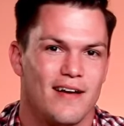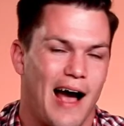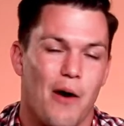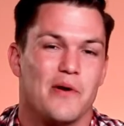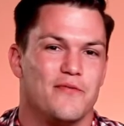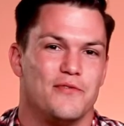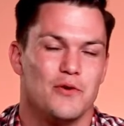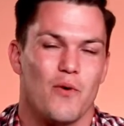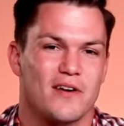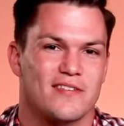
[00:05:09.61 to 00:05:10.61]
how we
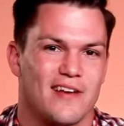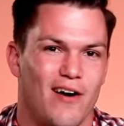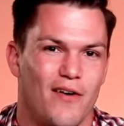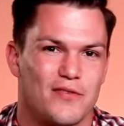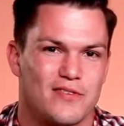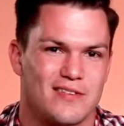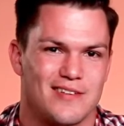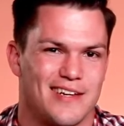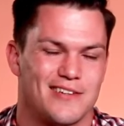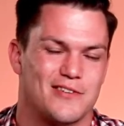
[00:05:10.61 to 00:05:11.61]
view
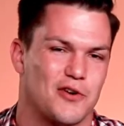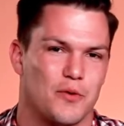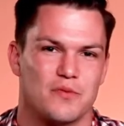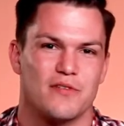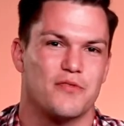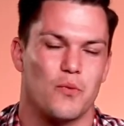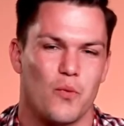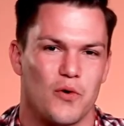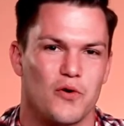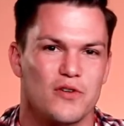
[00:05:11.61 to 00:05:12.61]
ourselves in terms of the
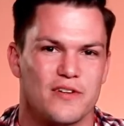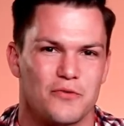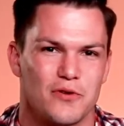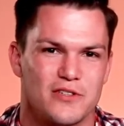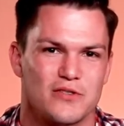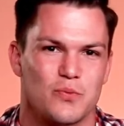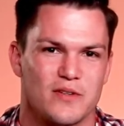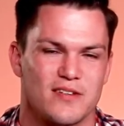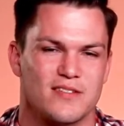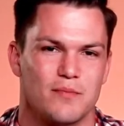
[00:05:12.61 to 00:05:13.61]
world, and really just
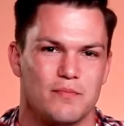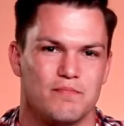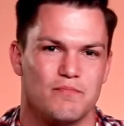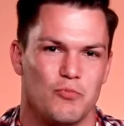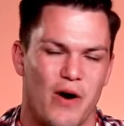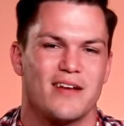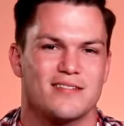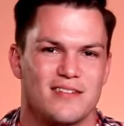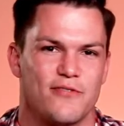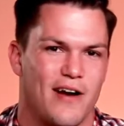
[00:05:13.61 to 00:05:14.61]
wants us to
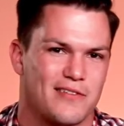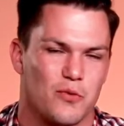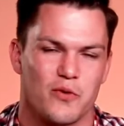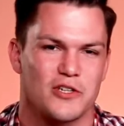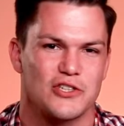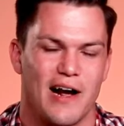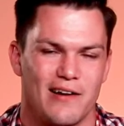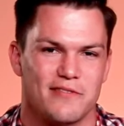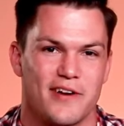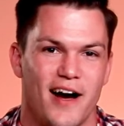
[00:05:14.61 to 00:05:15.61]
rest in the fact that we're a
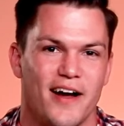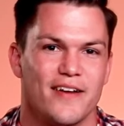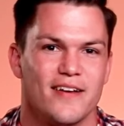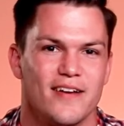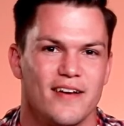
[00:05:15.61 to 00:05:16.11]
child of God?